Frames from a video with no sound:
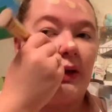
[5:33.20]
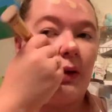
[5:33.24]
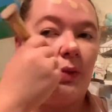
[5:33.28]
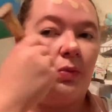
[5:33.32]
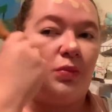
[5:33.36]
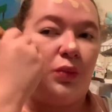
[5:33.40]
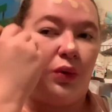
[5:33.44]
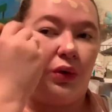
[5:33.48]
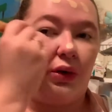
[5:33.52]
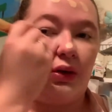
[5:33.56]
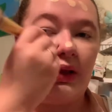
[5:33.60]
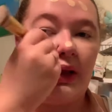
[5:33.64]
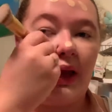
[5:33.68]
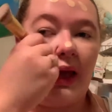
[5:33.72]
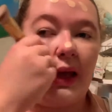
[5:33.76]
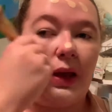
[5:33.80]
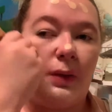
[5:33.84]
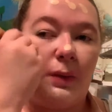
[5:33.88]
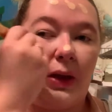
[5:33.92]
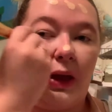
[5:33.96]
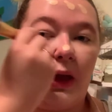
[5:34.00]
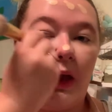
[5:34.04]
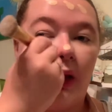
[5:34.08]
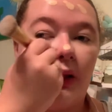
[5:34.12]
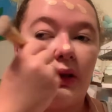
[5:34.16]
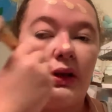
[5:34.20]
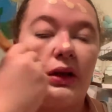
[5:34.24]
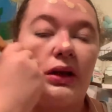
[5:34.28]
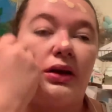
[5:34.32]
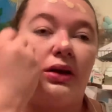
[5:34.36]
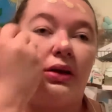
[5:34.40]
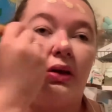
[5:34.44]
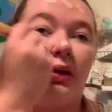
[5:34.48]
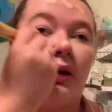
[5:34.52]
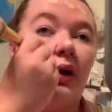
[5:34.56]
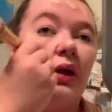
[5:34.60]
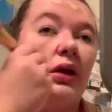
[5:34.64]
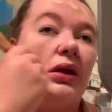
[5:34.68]
more lightweight
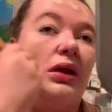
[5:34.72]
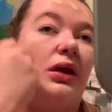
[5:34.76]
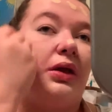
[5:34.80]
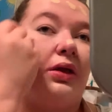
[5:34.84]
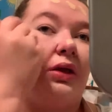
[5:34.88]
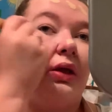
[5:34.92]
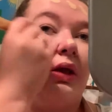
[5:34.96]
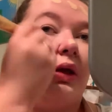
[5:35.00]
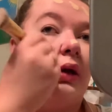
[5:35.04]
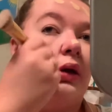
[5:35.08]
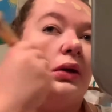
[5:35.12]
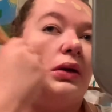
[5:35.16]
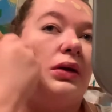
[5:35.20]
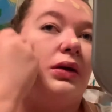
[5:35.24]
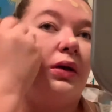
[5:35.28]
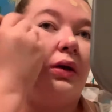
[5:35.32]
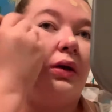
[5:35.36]
than anything.